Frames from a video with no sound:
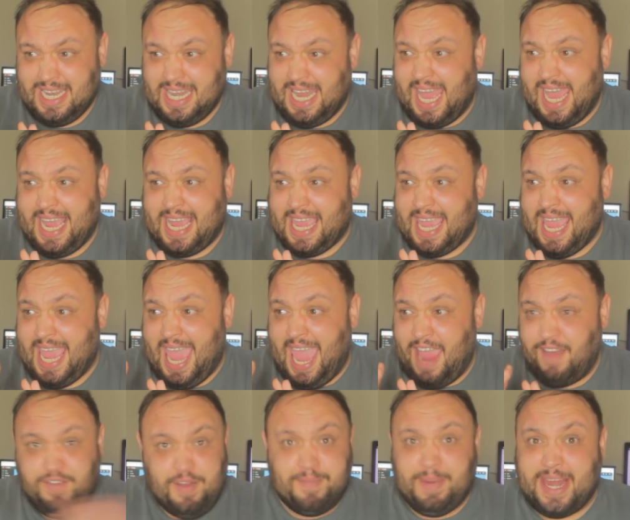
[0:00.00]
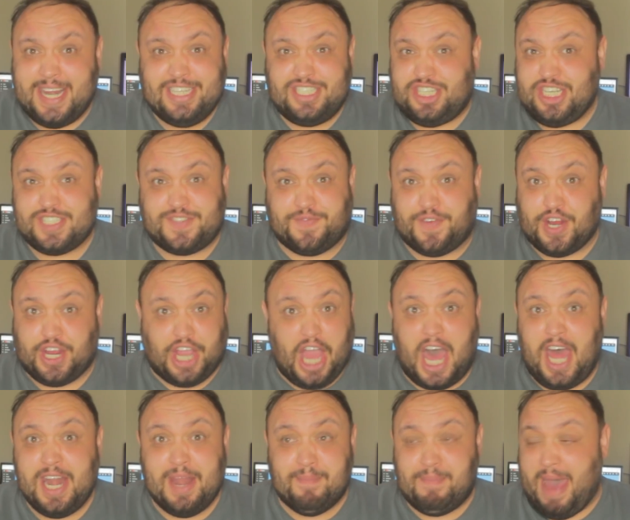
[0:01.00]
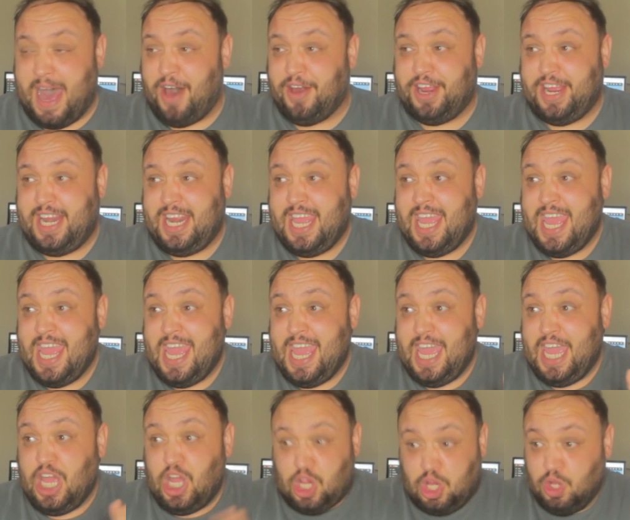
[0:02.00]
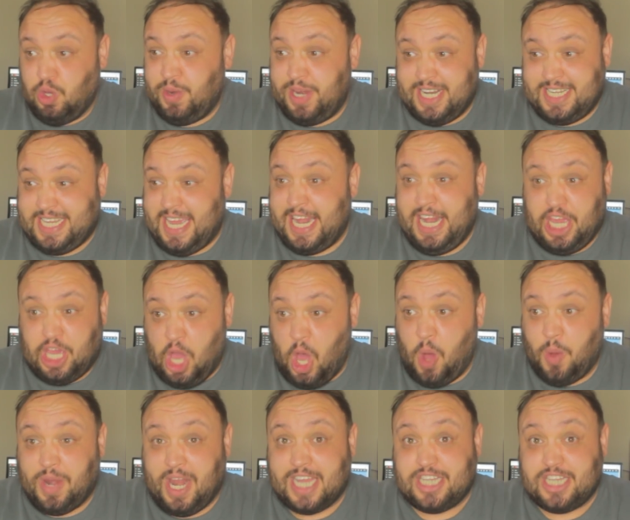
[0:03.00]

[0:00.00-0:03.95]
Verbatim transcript: Like, everybody's just forgotten about it, including Dani Cohn.